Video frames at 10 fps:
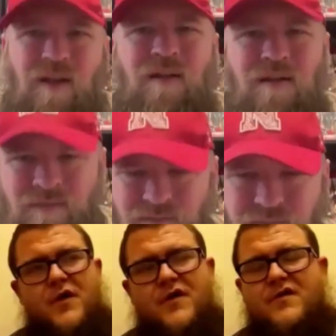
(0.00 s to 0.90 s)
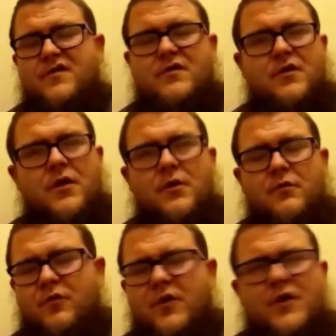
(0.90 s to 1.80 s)
This month's slow,
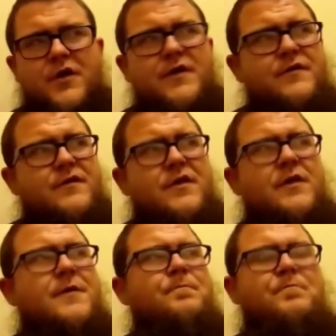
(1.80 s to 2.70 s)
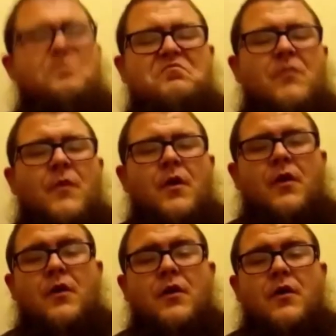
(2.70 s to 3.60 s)
real easy.
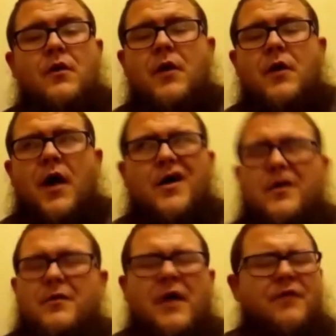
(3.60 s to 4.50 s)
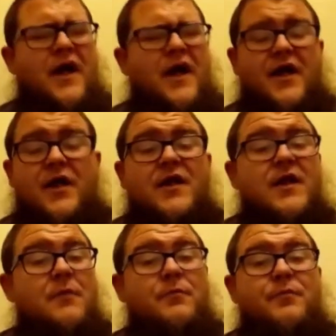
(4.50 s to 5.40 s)
Uh, I've got a
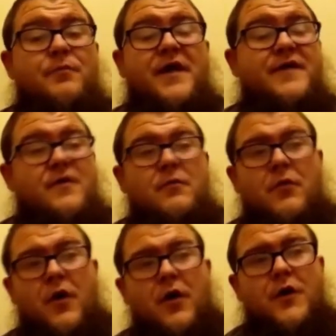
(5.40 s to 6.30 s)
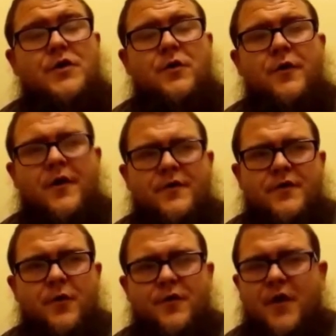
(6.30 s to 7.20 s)
little busy March going out to
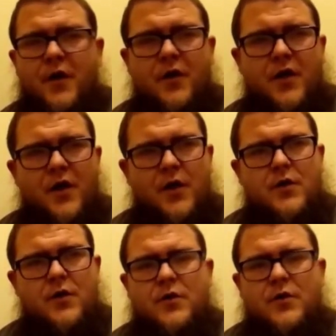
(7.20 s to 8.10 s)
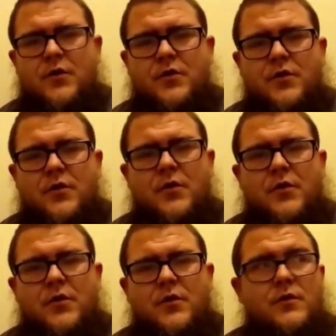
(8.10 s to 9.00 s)
North Carolina,
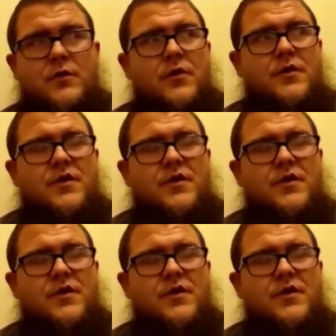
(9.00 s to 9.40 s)
okay.